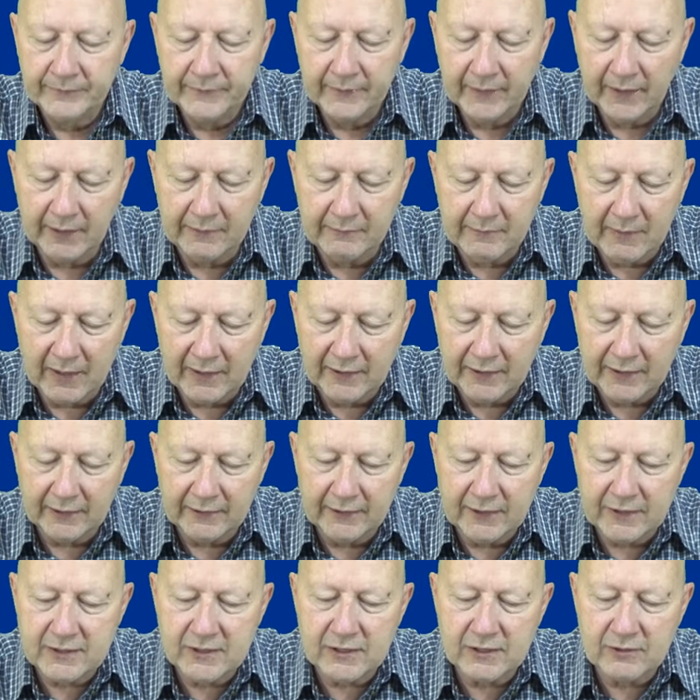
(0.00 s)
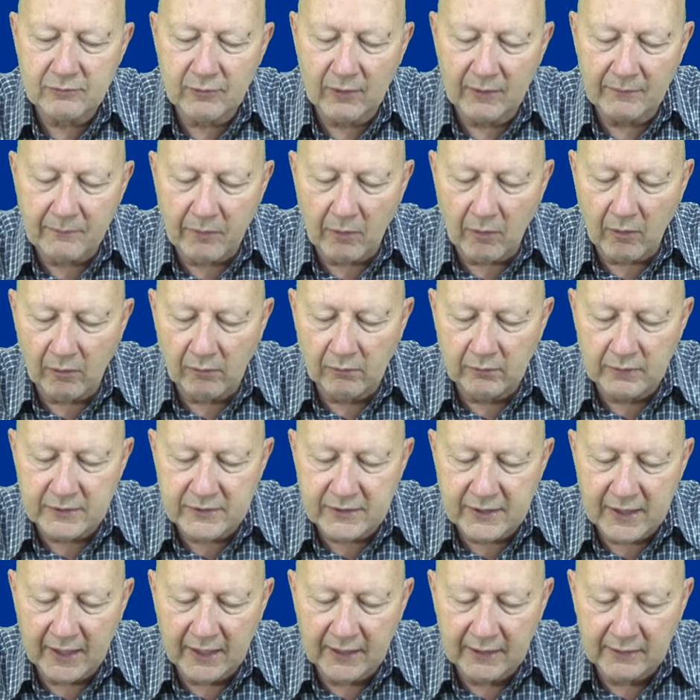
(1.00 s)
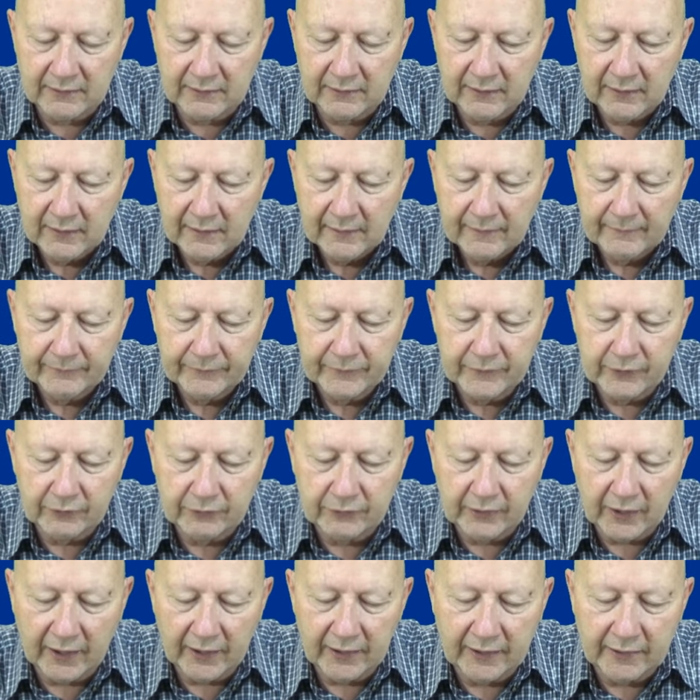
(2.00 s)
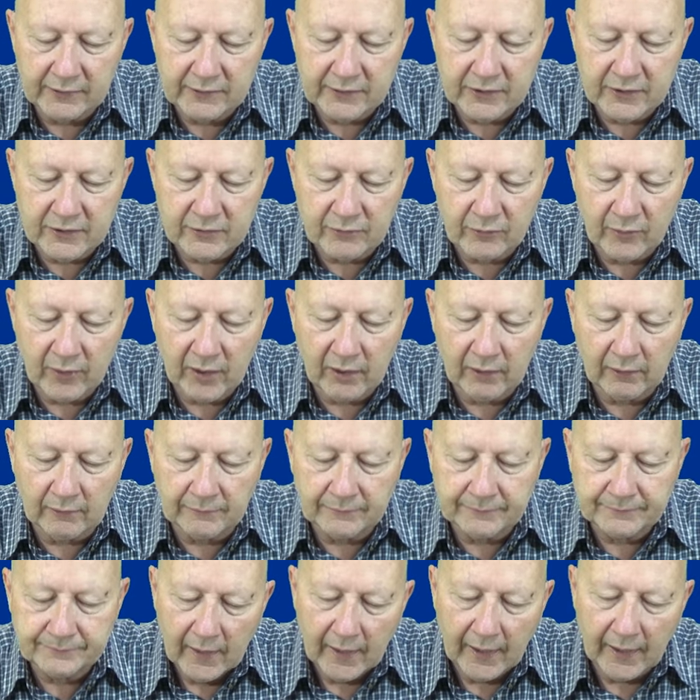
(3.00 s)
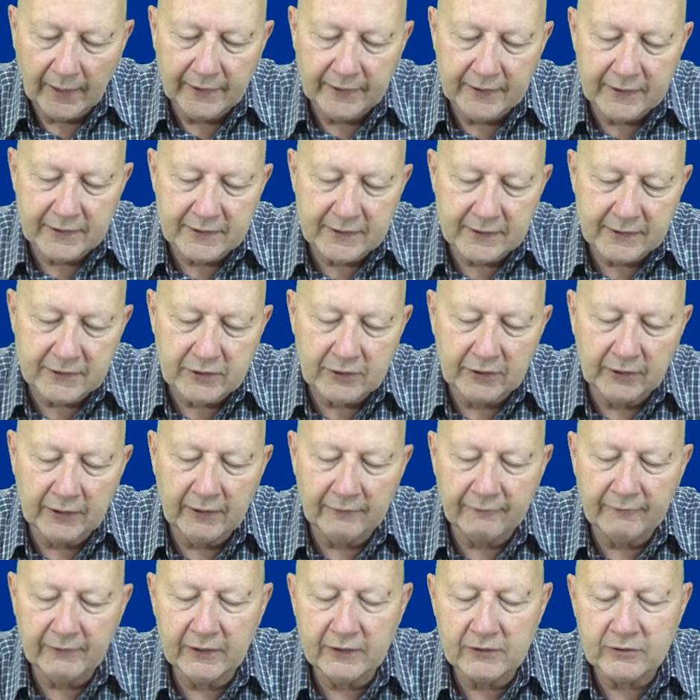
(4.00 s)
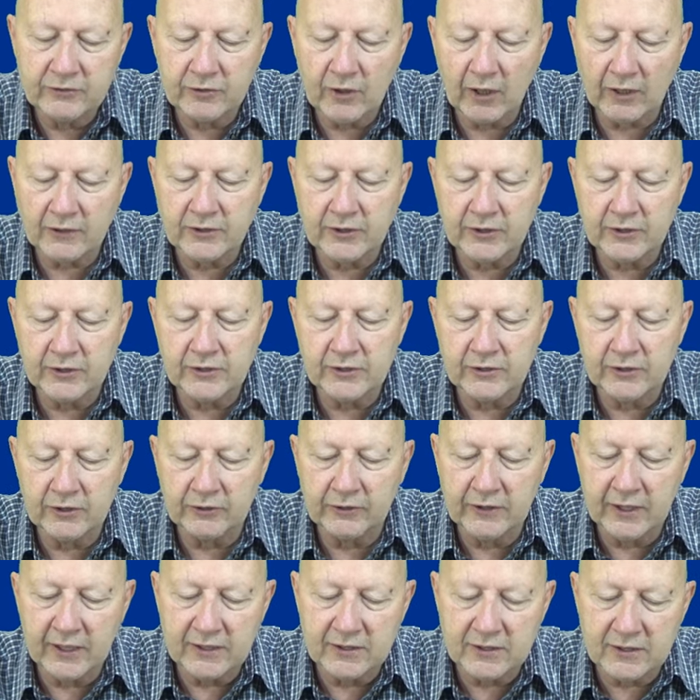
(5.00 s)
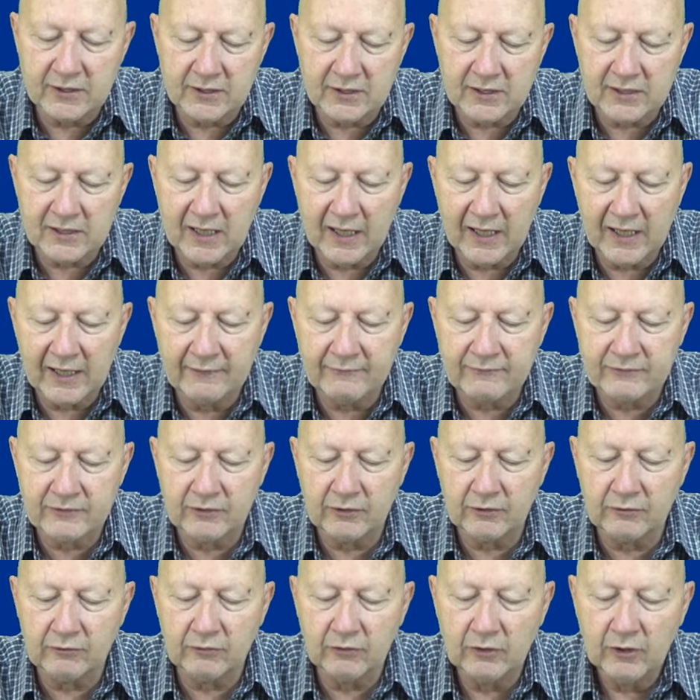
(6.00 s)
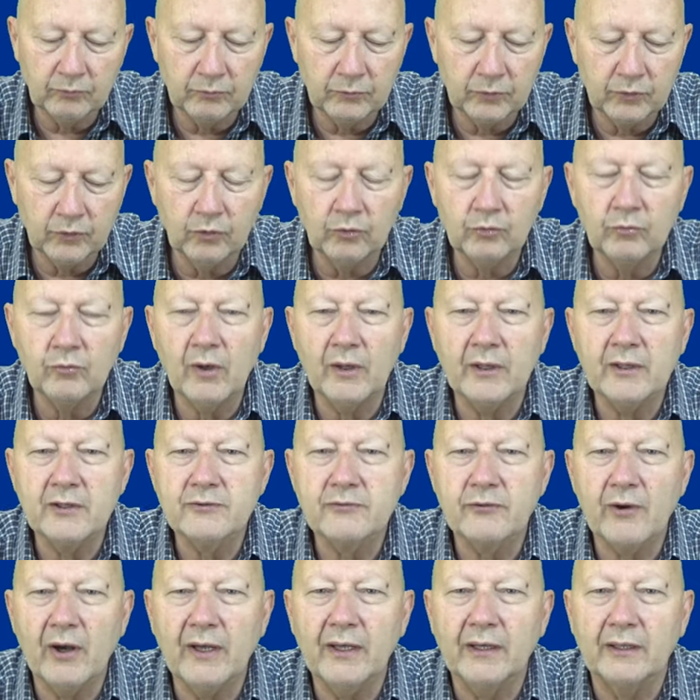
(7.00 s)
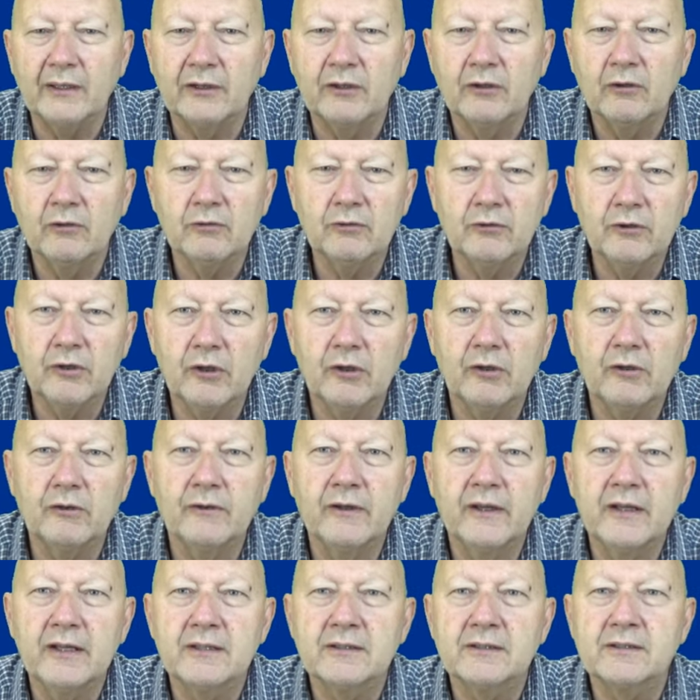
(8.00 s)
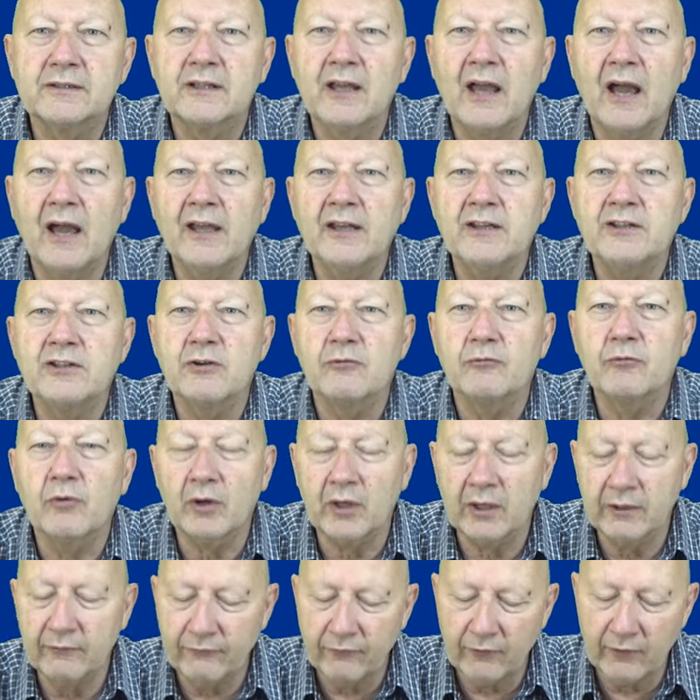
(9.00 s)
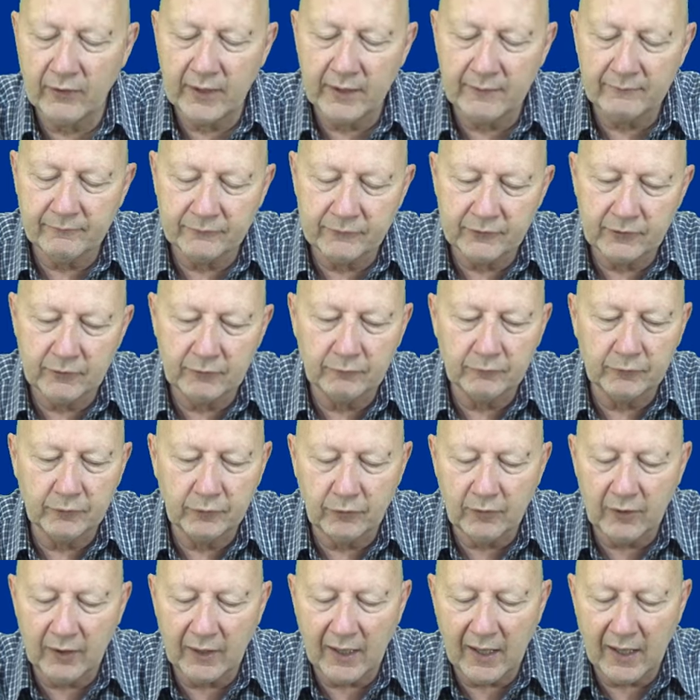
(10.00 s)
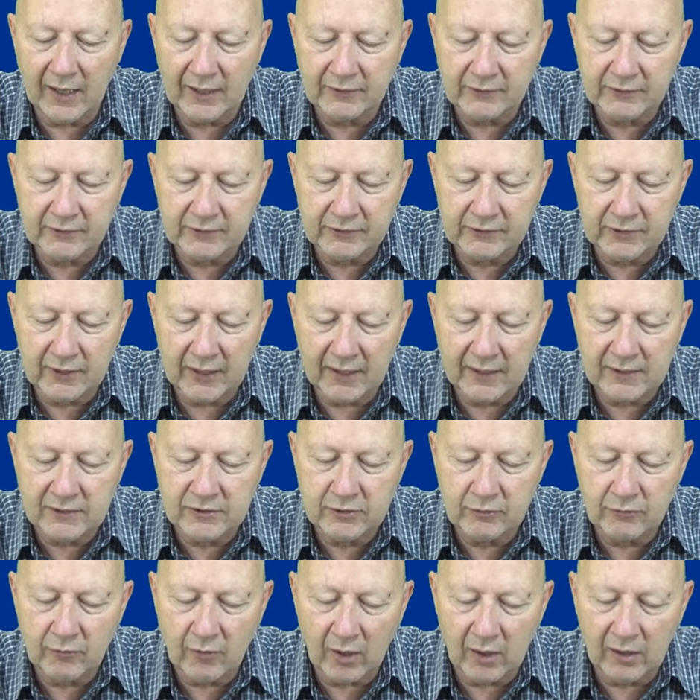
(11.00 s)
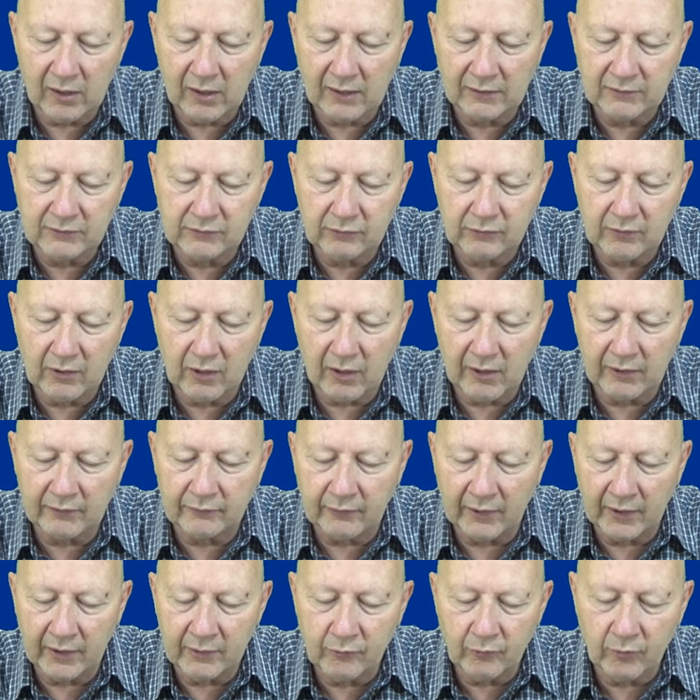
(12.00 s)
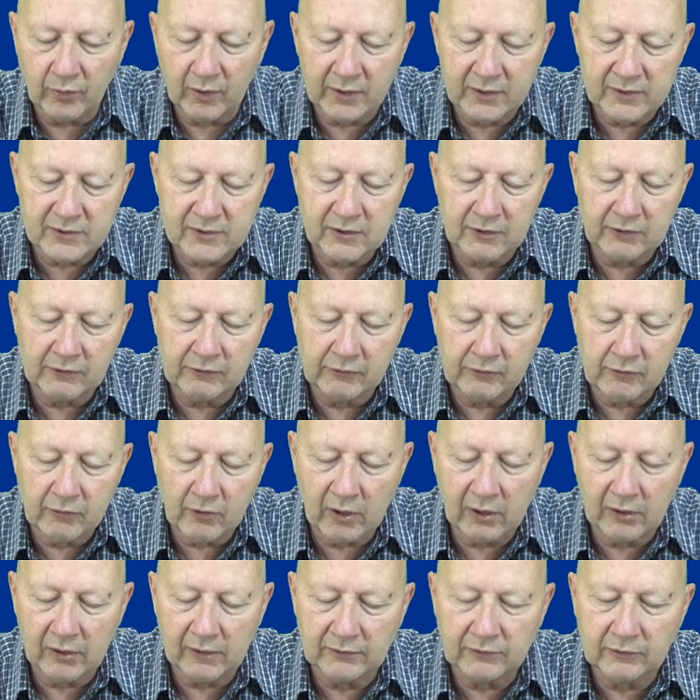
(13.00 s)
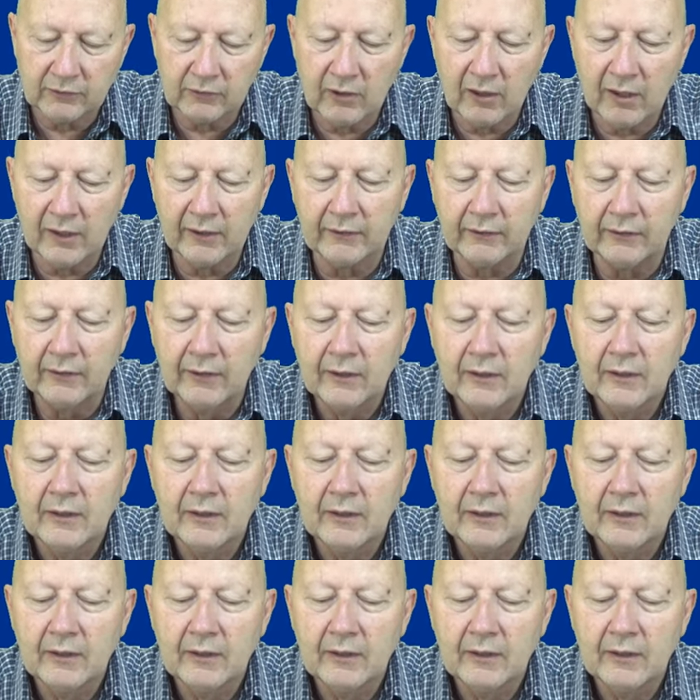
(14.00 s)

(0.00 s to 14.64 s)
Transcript: Amen. And this is what Paul is saying to Titus as well. And he's in, given instructions to teach the slaves to do what is right. You know, you, these guys, you're working for them, do it as, as you are unto God, right? Work as you, you are unto God.